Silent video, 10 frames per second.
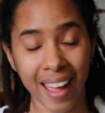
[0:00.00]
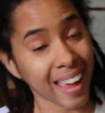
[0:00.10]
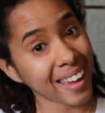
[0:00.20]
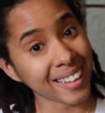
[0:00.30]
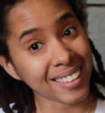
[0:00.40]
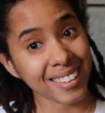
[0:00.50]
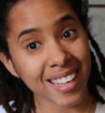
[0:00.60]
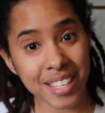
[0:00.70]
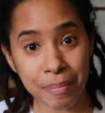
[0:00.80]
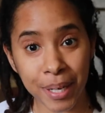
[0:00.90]
Hey,
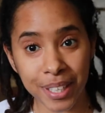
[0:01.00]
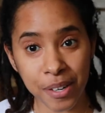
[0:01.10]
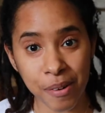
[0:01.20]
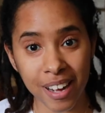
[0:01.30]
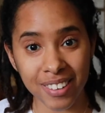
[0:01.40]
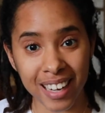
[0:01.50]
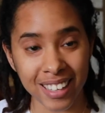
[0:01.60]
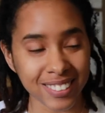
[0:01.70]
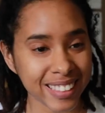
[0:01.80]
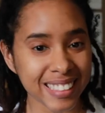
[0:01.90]
it's been a little while
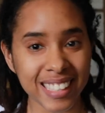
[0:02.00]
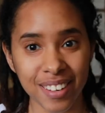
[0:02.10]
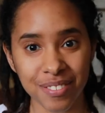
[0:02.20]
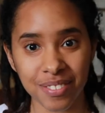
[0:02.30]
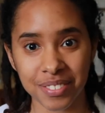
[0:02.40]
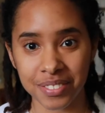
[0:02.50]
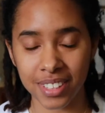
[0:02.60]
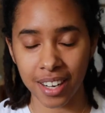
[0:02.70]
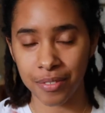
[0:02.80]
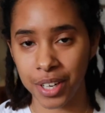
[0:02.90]
now since I've
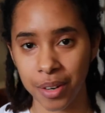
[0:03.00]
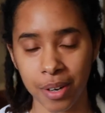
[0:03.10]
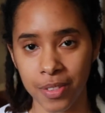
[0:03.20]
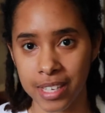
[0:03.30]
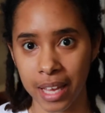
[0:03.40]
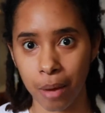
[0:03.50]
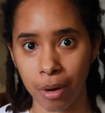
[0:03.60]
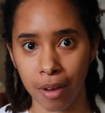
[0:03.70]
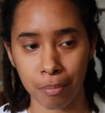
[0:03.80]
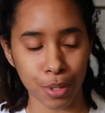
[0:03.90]
done a video on this
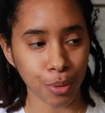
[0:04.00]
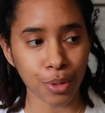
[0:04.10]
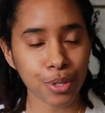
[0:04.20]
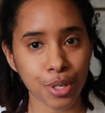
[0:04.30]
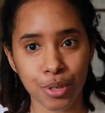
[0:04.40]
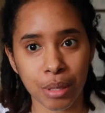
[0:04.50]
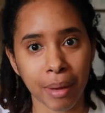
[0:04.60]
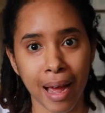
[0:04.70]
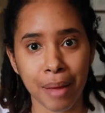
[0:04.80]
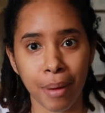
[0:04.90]
camera. I'm so used to using
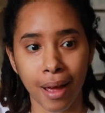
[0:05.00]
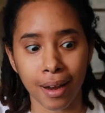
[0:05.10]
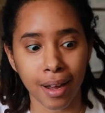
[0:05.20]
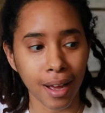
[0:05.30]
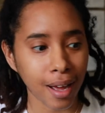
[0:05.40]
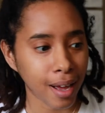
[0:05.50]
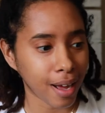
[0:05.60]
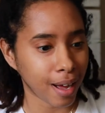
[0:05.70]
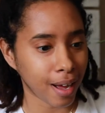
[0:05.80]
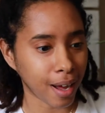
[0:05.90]
my iPad,
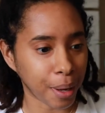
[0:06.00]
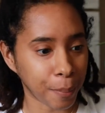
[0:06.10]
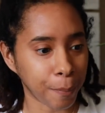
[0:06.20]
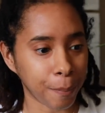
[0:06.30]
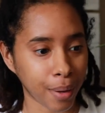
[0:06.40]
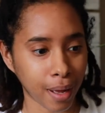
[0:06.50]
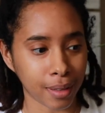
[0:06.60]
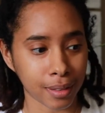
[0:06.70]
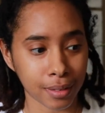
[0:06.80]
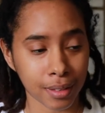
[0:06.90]

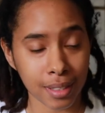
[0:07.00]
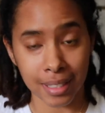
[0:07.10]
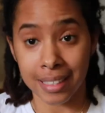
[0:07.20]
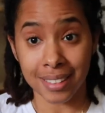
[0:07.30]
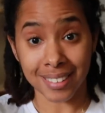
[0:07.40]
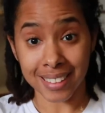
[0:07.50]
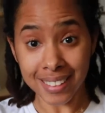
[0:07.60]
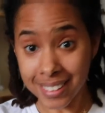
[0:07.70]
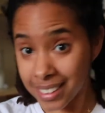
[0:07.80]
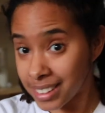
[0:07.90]
but
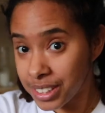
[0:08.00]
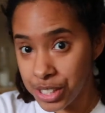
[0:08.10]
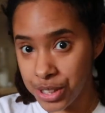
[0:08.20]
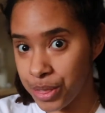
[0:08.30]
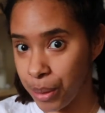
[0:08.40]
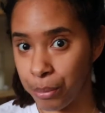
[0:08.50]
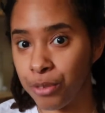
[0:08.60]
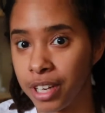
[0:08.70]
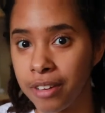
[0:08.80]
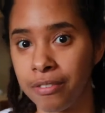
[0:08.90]
this is the
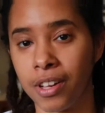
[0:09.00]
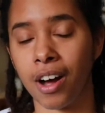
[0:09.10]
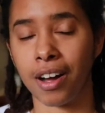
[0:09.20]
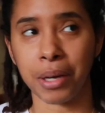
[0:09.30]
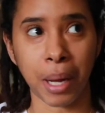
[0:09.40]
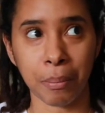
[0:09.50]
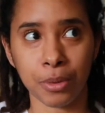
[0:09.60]
moving vlog. I'm